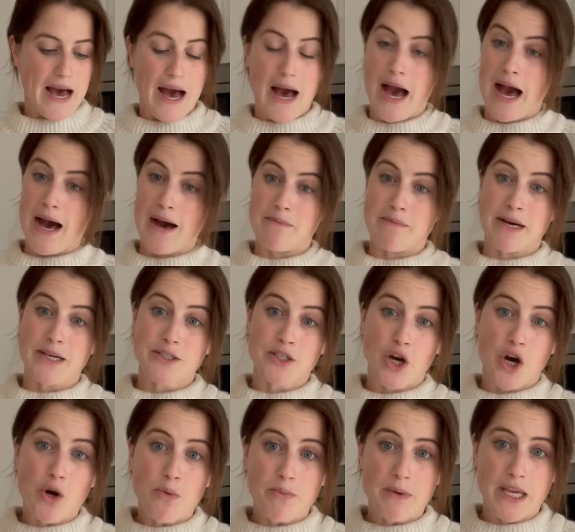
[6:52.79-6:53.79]
um, a
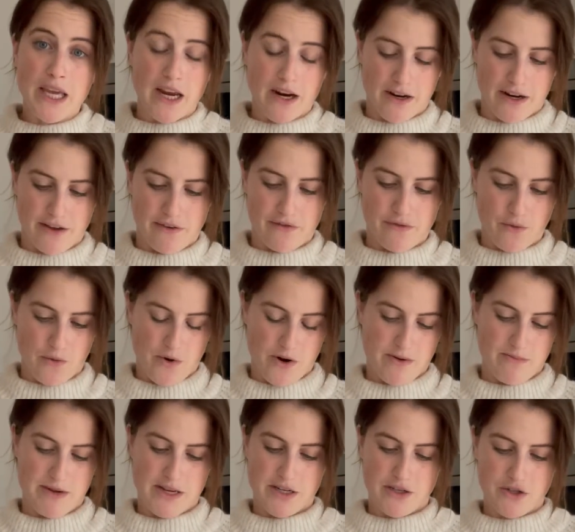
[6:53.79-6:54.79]
topiary
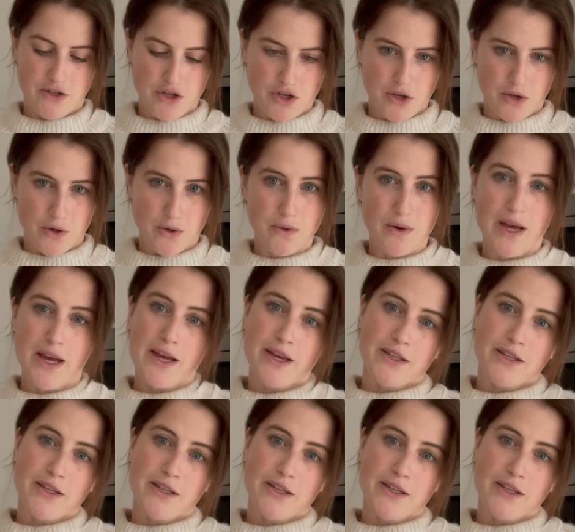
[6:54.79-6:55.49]
form too.